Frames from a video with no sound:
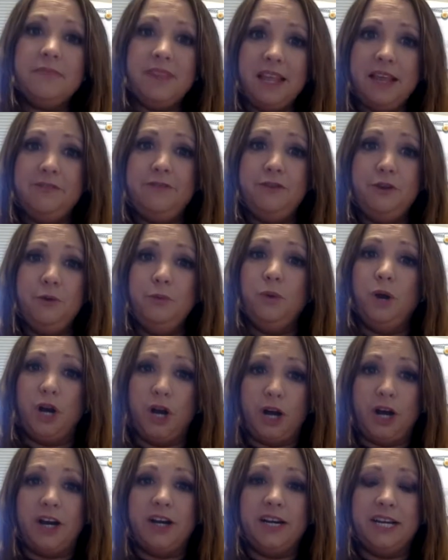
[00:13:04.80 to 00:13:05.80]
if you
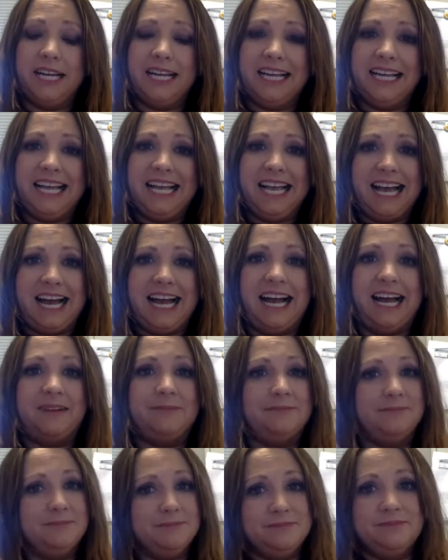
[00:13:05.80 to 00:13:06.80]
were
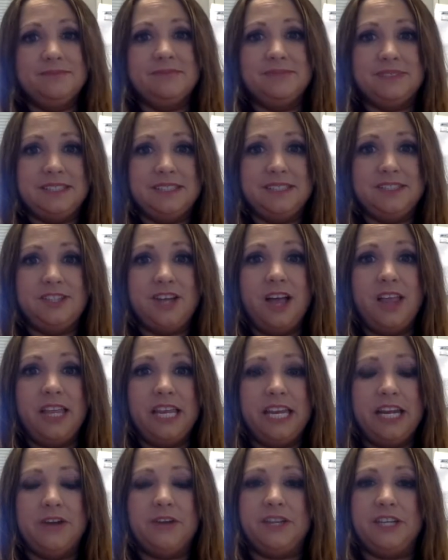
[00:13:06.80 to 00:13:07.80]
Stalin here,